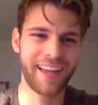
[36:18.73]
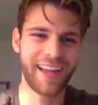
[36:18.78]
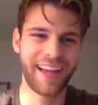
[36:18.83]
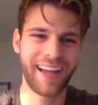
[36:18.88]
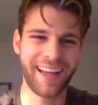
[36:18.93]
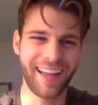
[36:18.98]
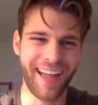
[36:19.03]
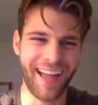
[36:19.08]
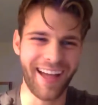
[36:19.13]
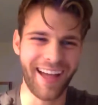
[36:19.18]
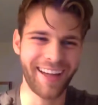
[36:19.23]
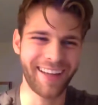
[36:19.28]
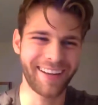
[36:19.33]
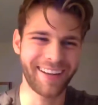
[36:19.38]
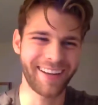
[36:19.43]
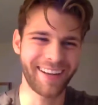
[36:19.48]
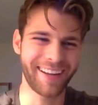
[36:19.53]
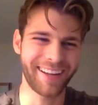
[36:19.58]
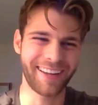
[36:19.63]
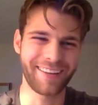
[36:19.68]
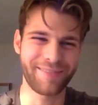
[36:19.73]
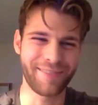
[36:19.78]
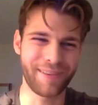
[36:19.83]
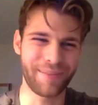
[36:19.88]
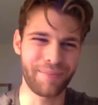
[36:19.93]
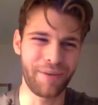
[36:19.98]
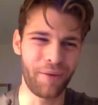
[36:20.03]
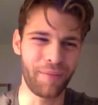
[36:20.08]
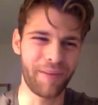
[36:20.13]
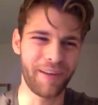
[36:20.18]
at a
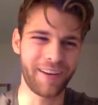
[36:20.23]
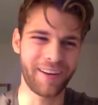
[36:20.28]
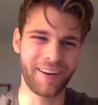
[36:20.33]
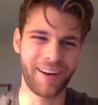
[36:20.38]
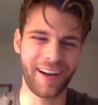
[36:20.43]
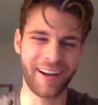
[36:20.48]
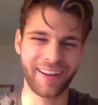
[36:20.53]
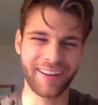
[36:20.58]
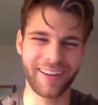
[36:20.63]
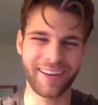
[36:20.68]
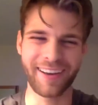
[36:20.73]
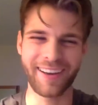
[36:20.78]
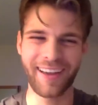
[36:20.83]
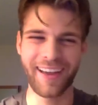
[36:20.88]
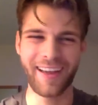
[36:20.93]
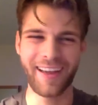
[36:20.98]
given moment, or I could